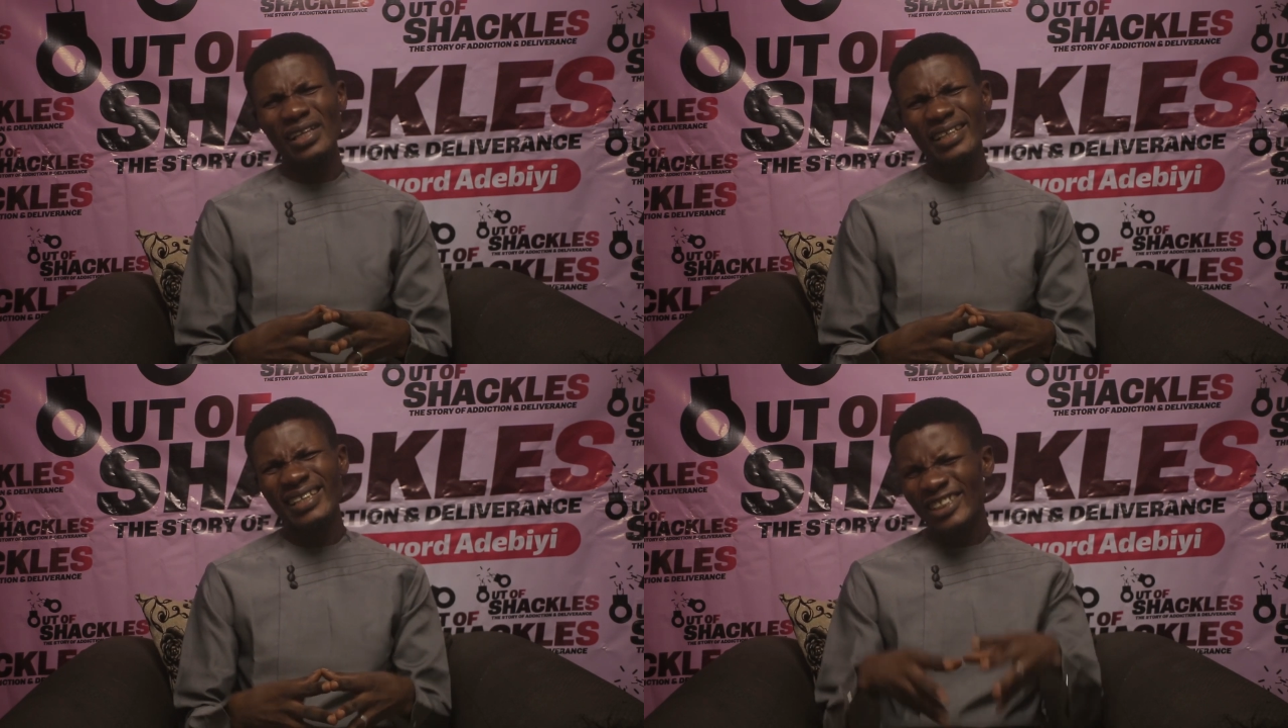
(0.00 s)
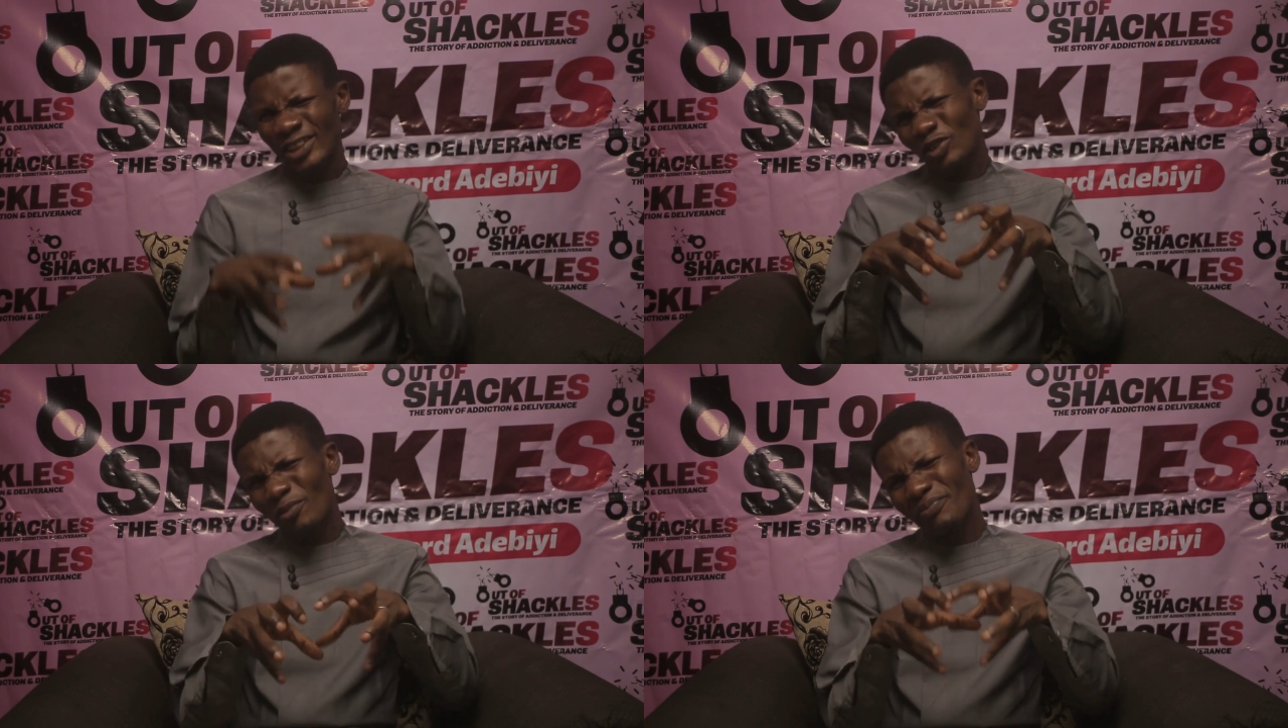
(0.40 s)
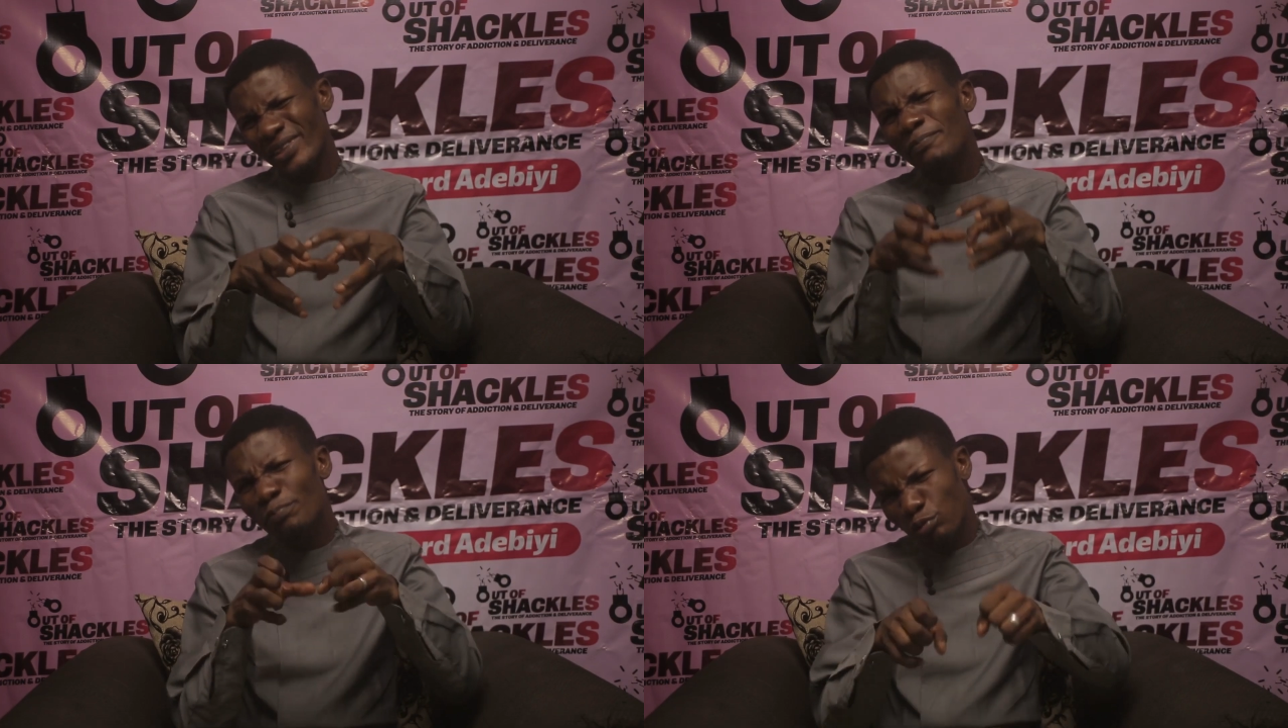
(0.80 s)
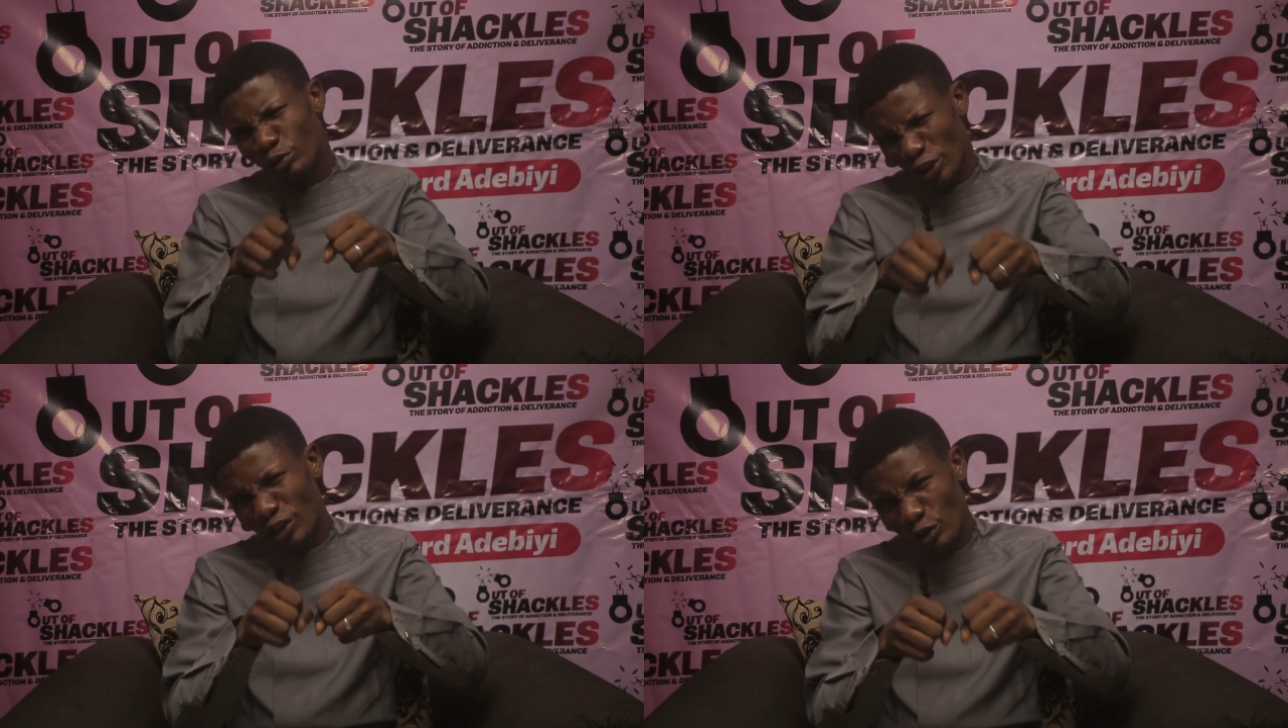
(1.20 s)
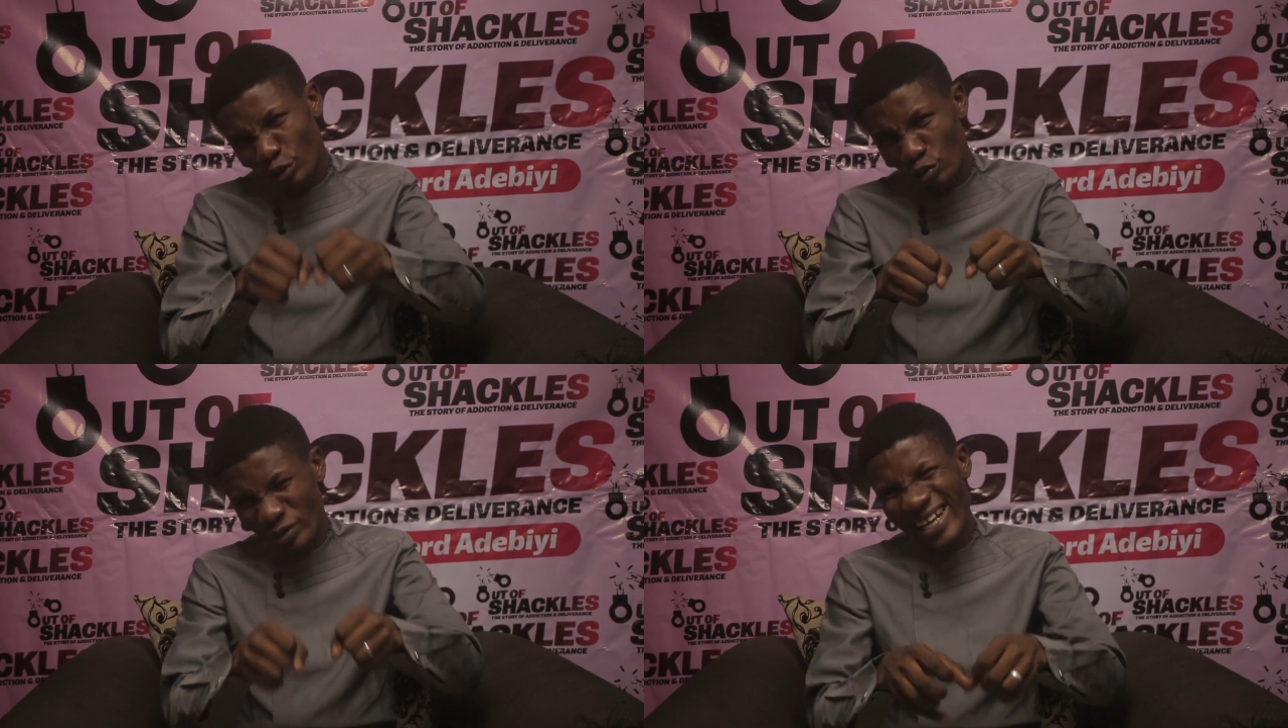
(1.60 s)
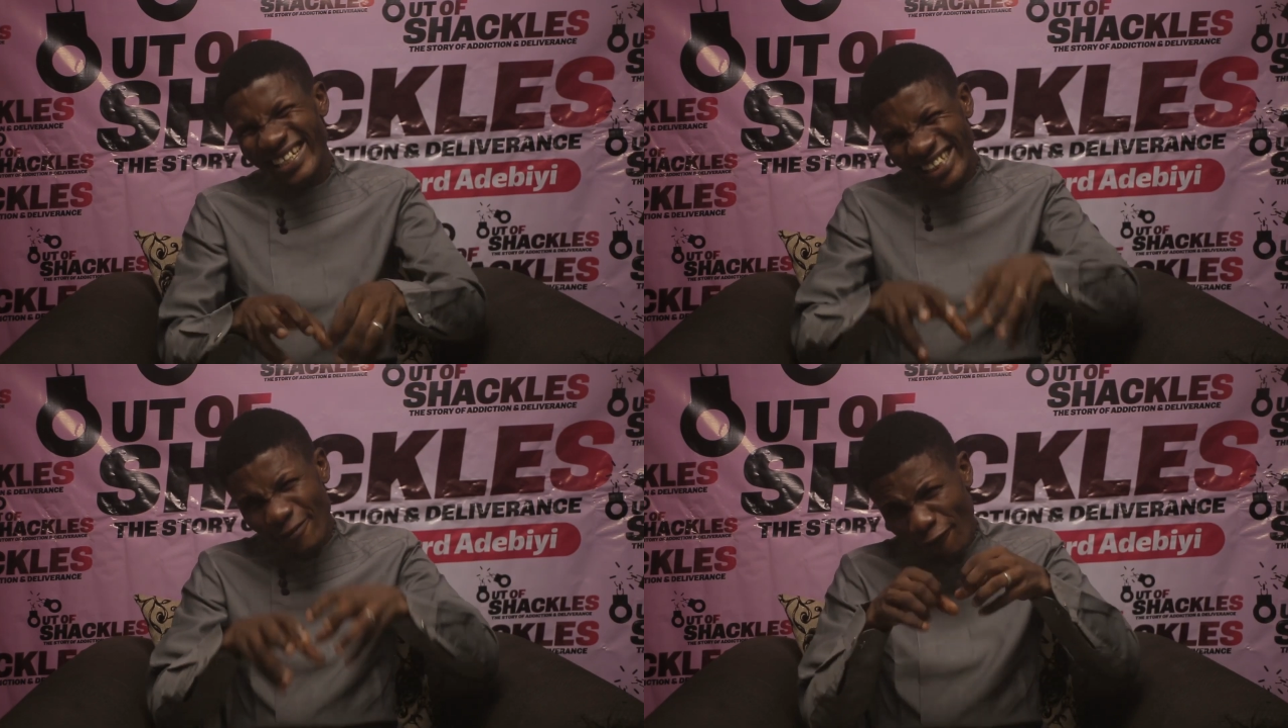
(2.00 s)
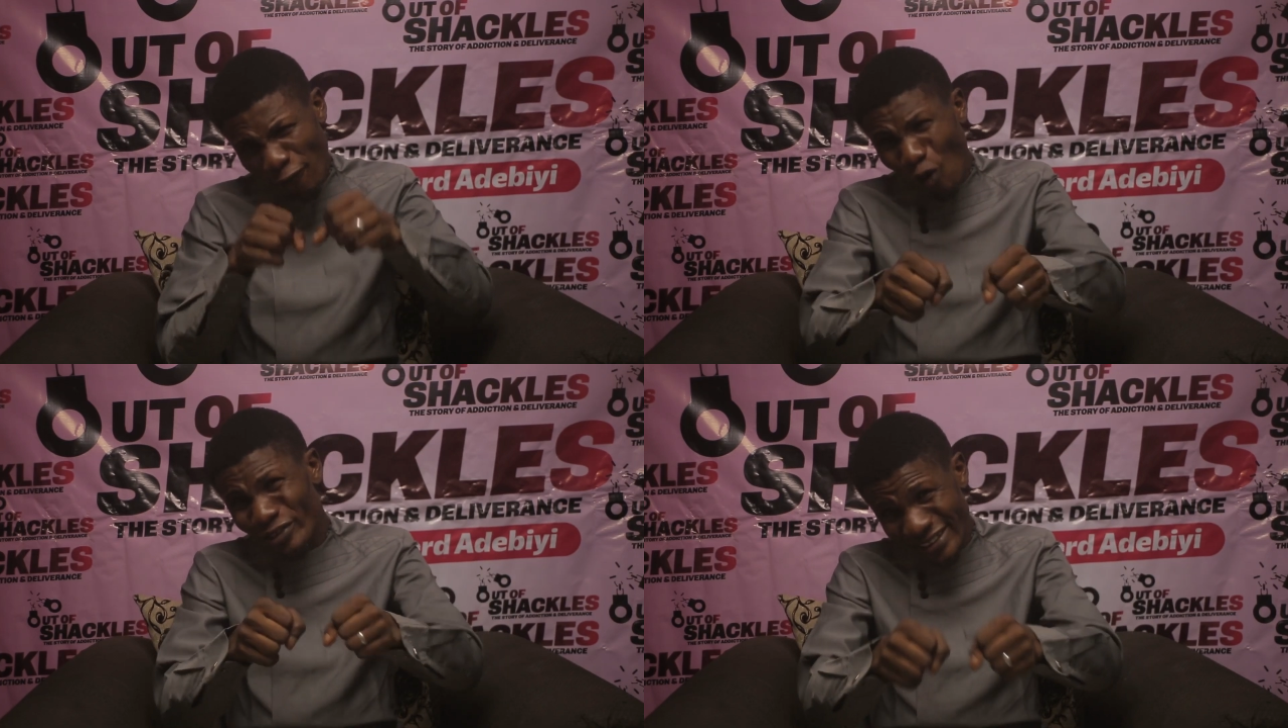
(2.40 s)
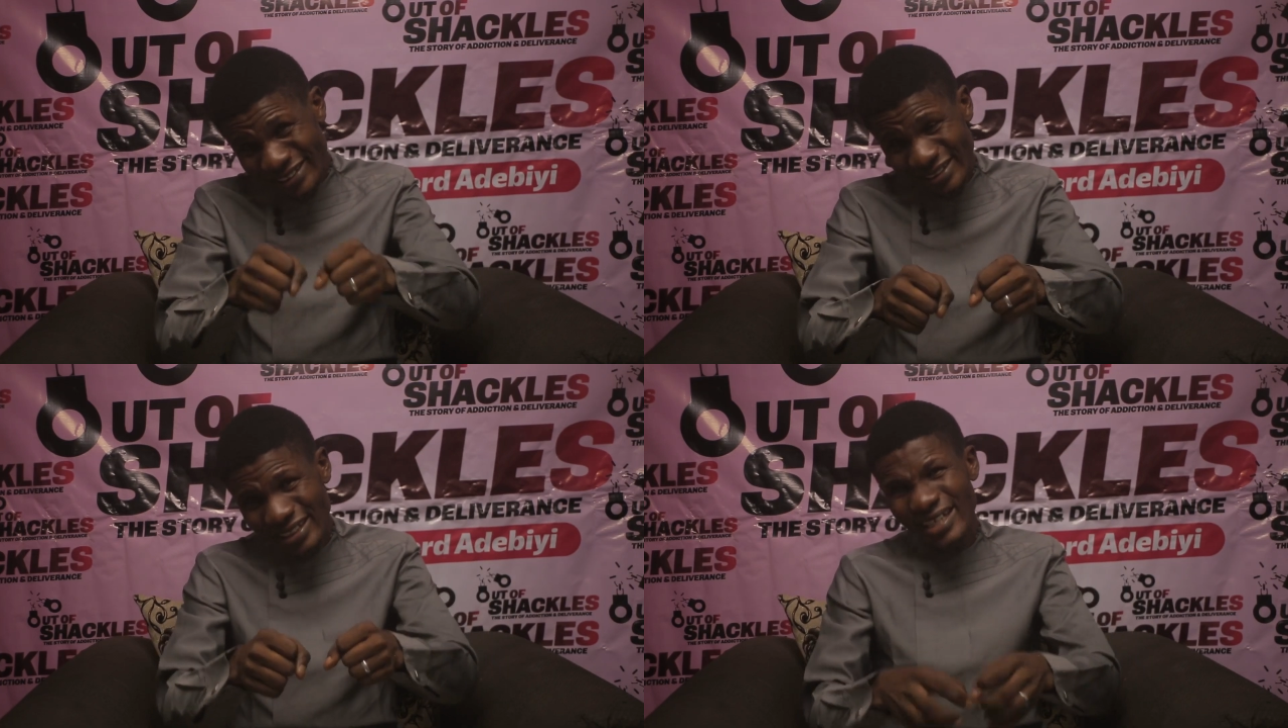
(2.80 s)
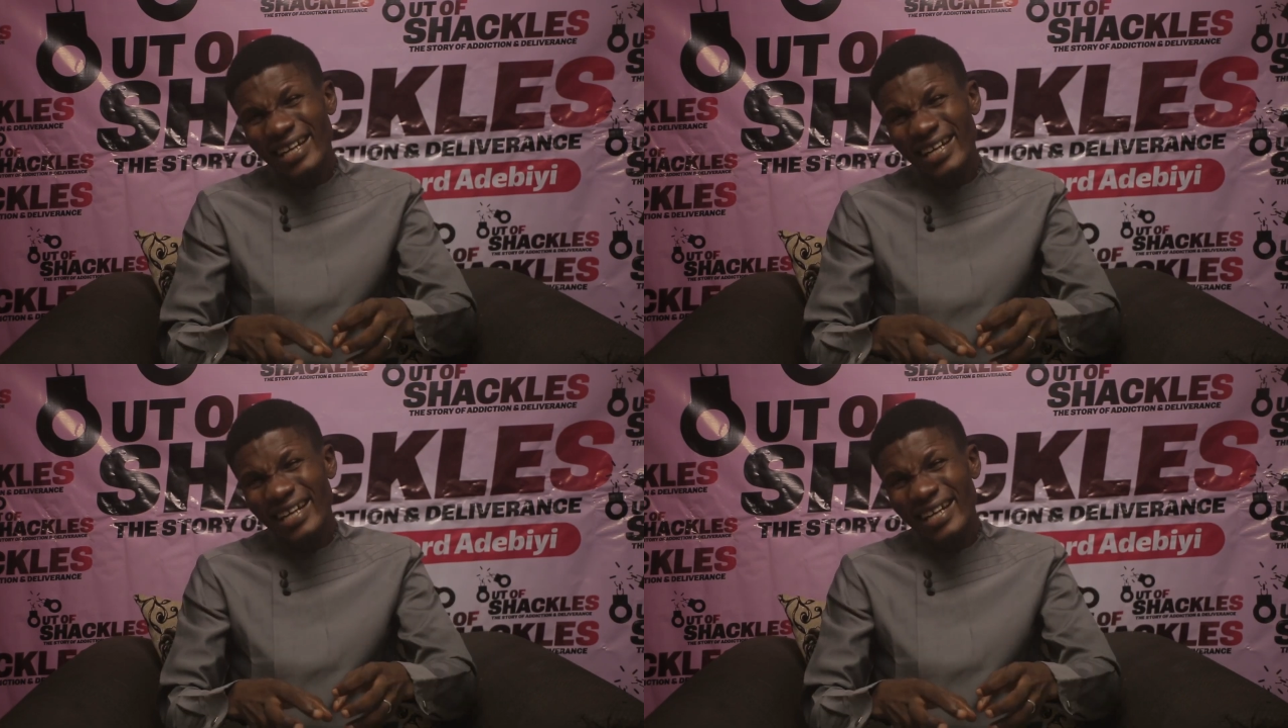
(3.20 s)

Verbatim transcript: that there's something pushing you. There's a force,